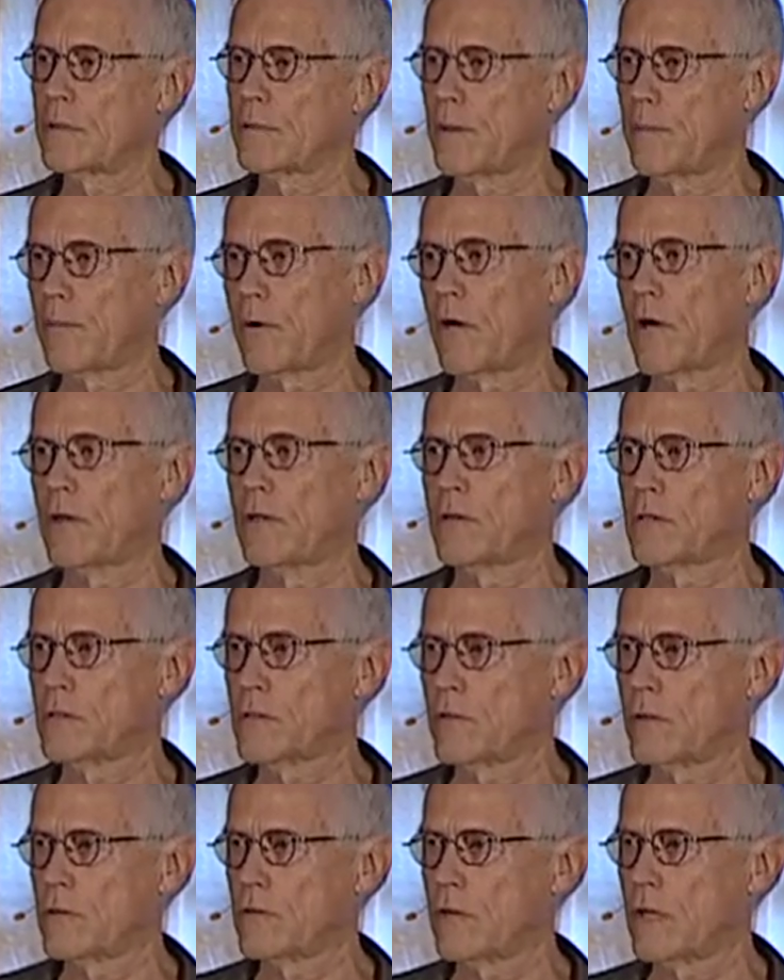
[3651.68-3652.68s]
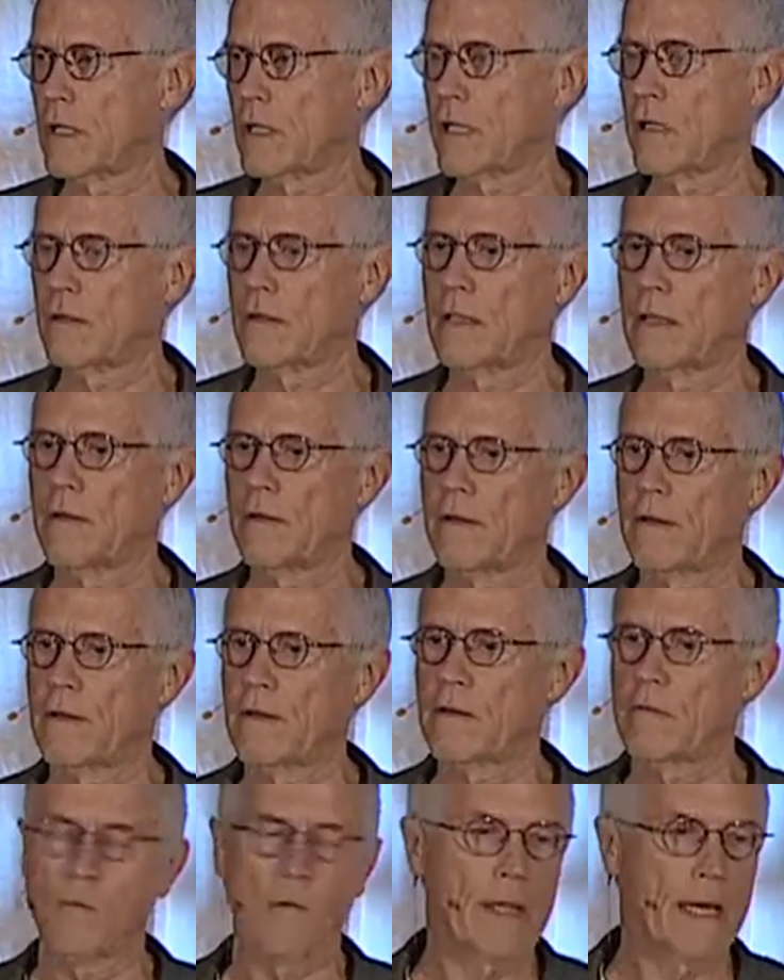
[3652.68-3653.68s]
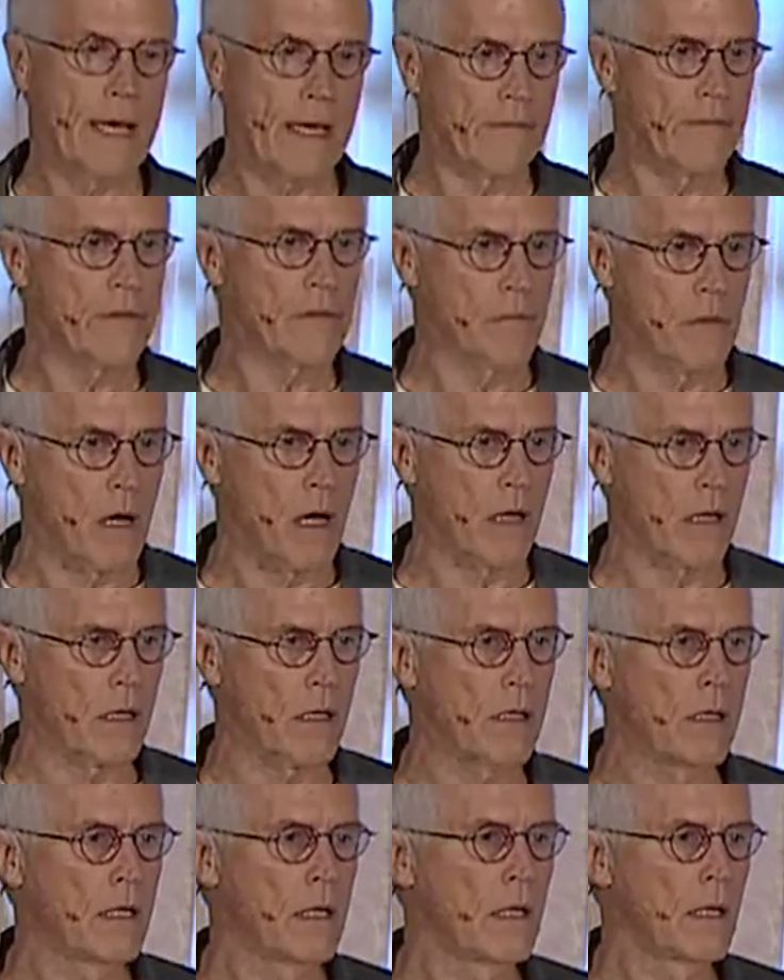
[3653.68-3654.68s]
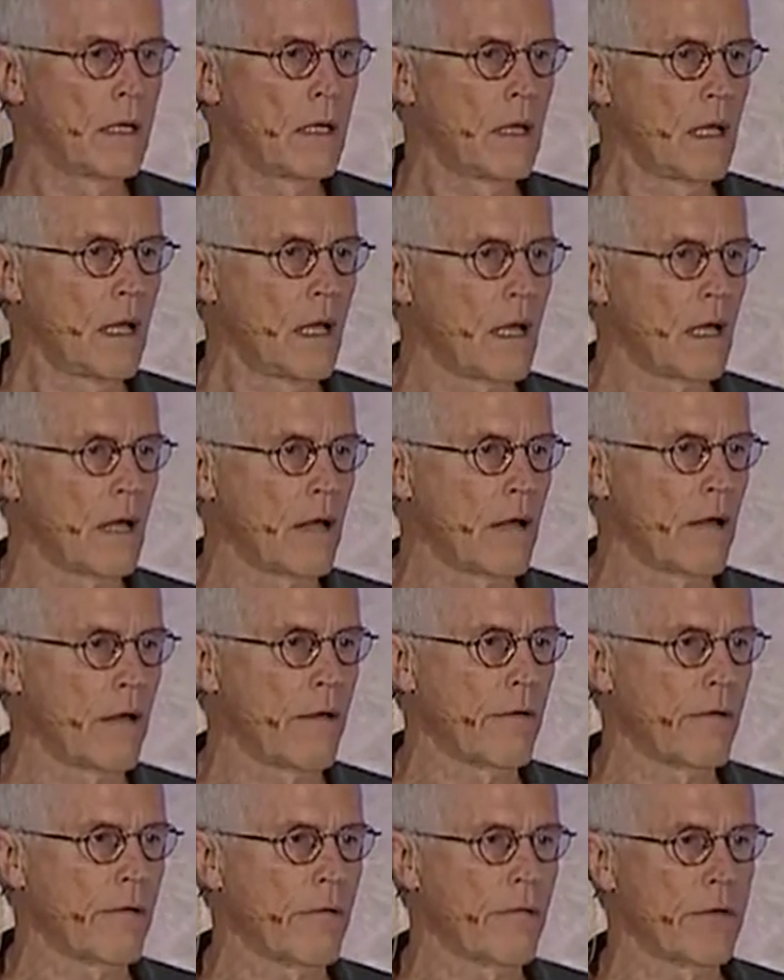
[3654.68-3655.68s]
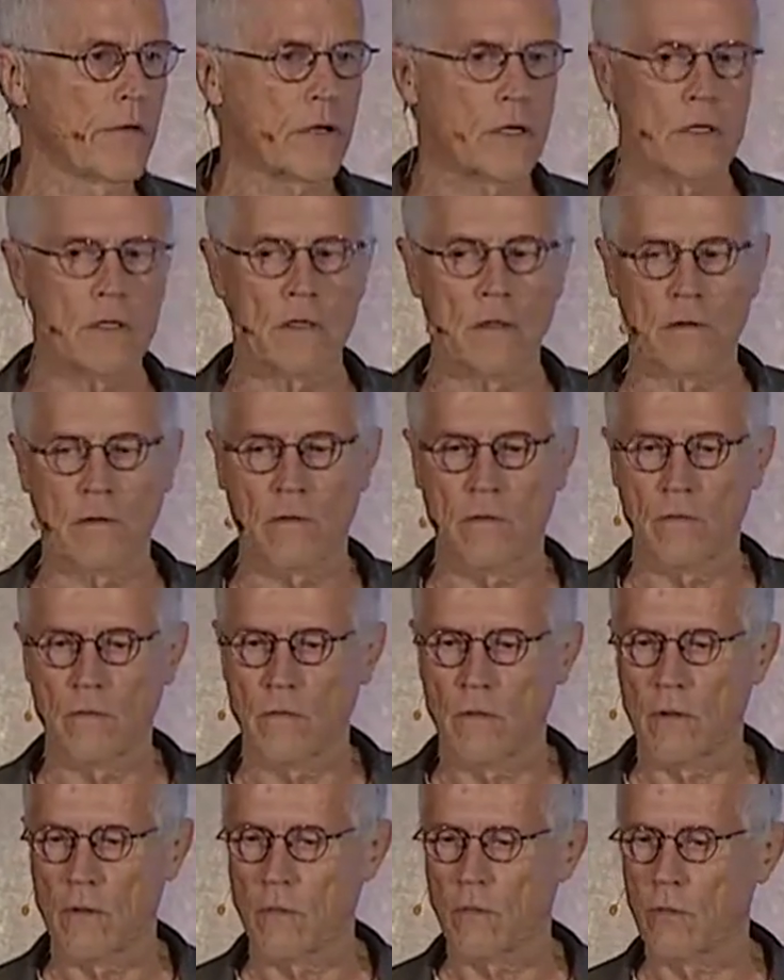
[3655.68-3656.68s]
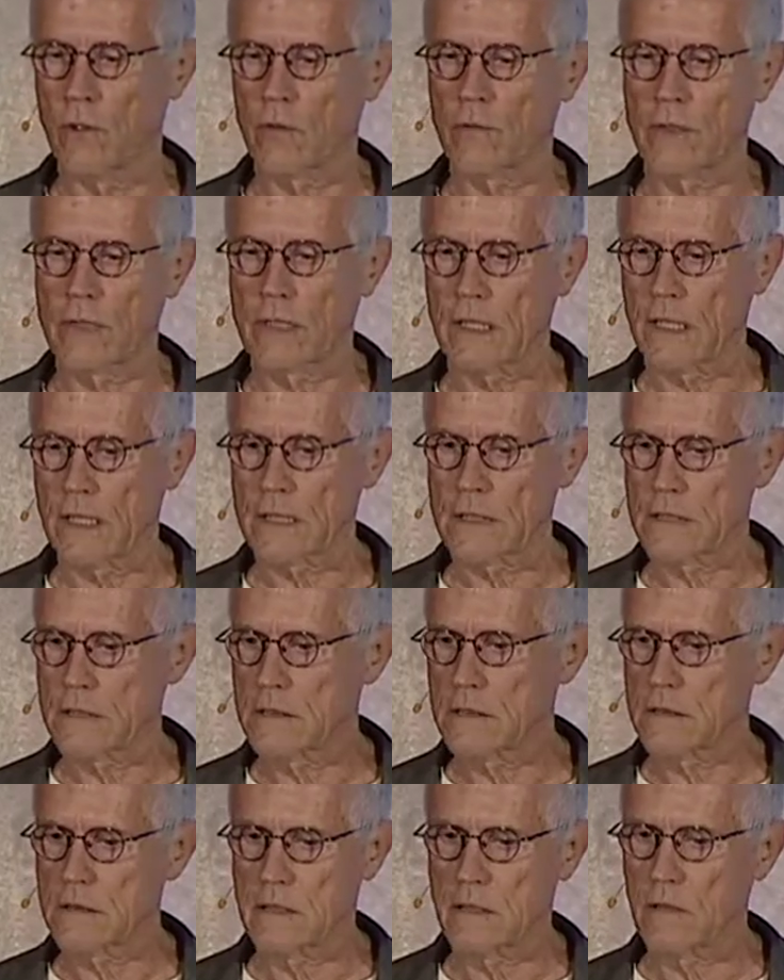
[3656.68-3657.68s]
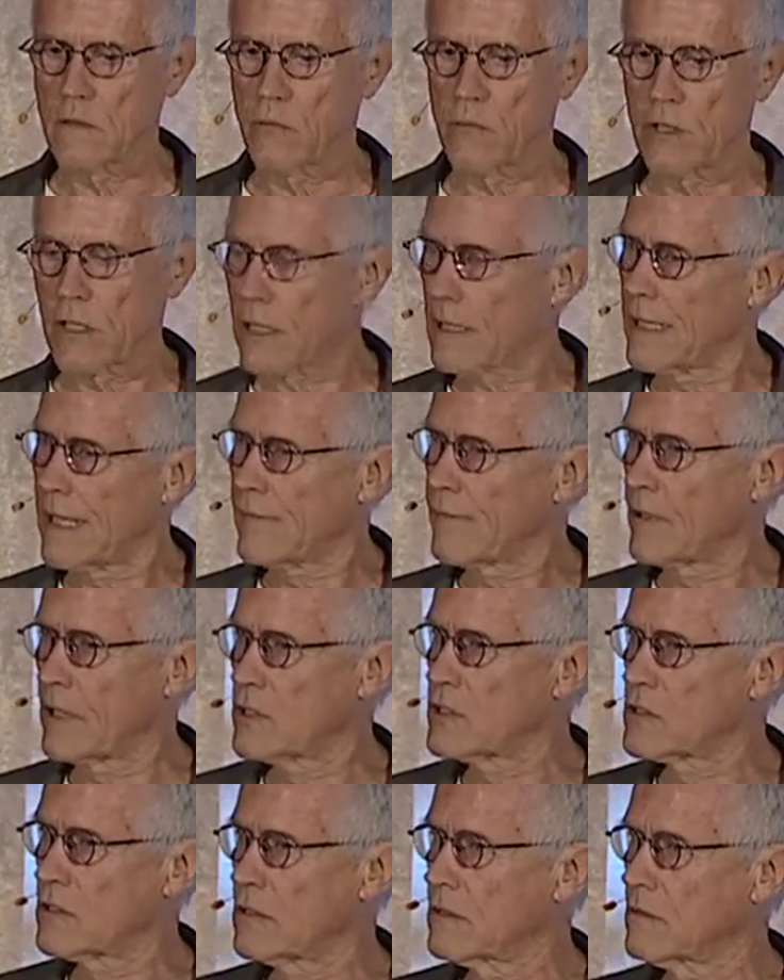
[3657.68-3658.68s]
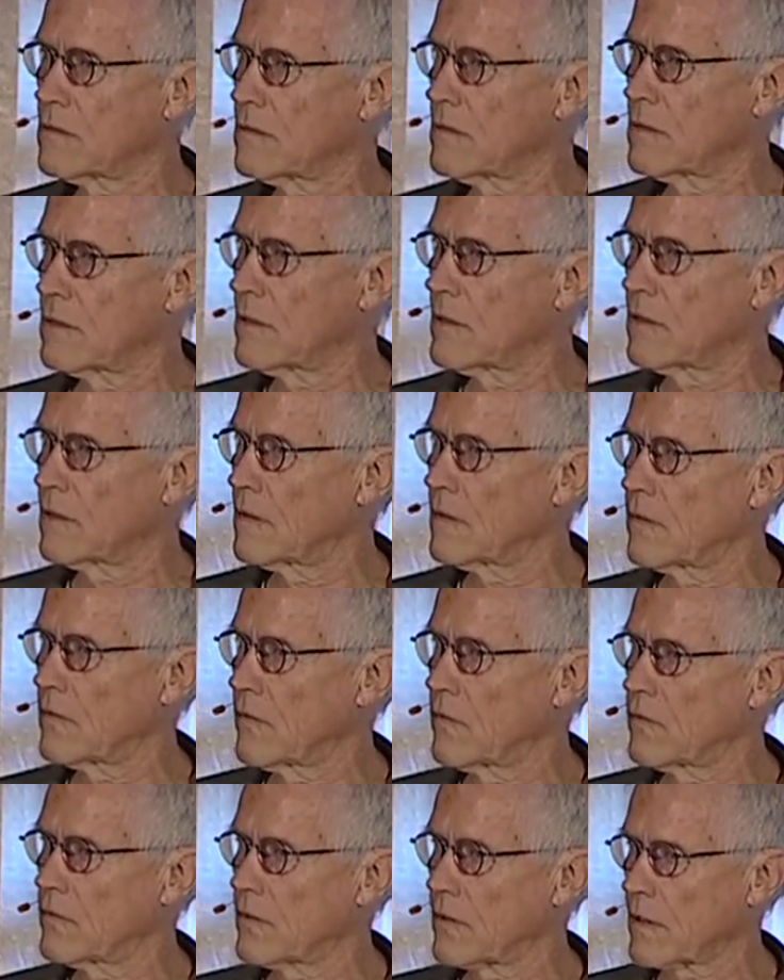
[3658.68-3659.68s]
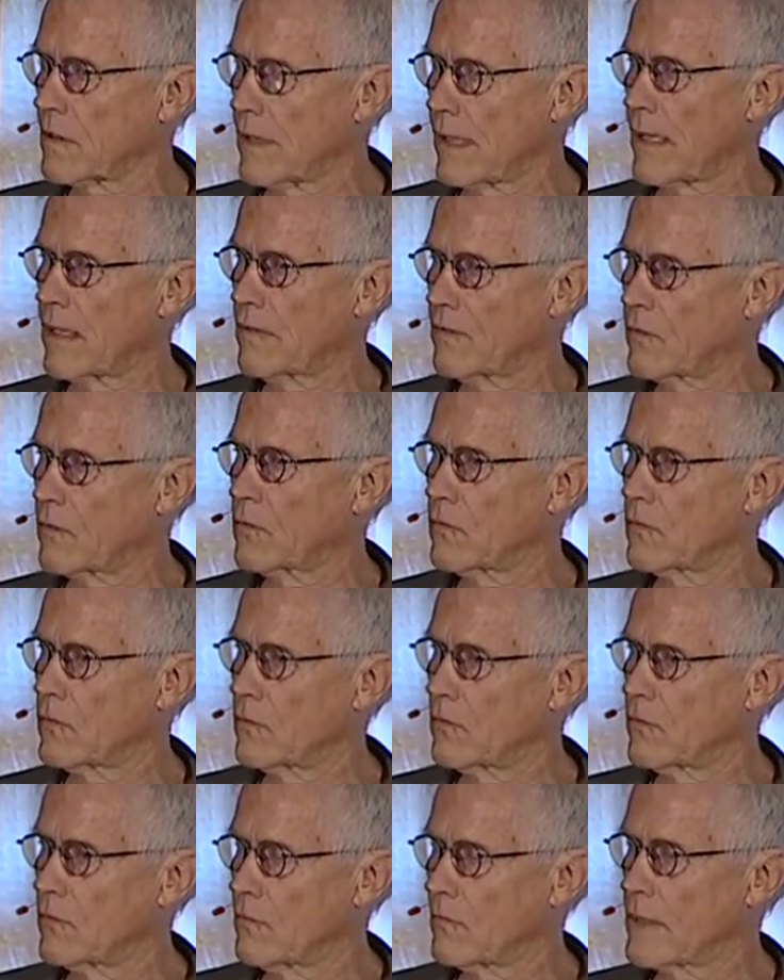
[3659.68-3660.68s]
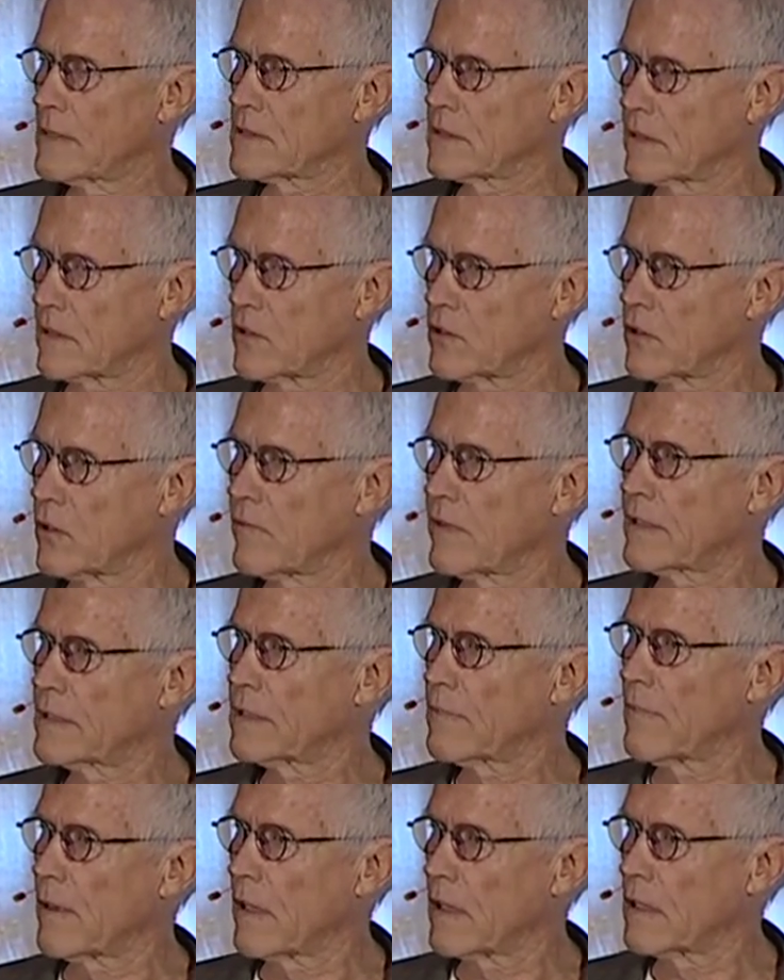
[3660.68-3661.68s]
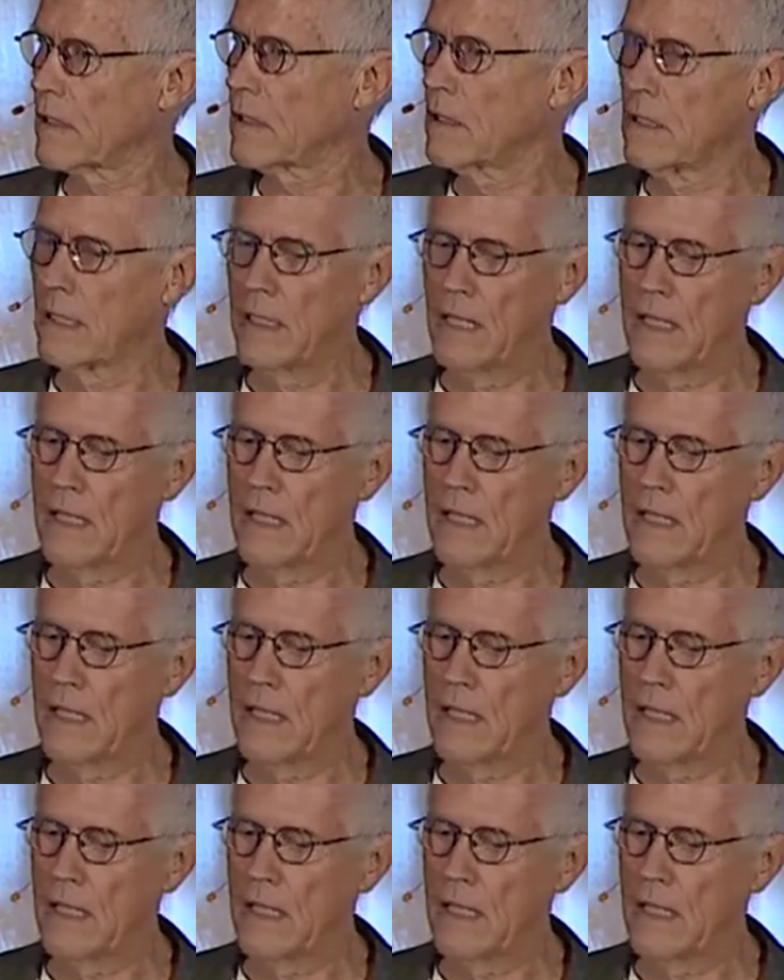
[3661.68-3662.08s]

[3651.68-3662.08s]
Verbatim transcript: to be partners with Drawdown, and they will have the model. Uh, they're going to uh, work with us. Uh, we're a collaboration uh, to, to, to basically curate the model.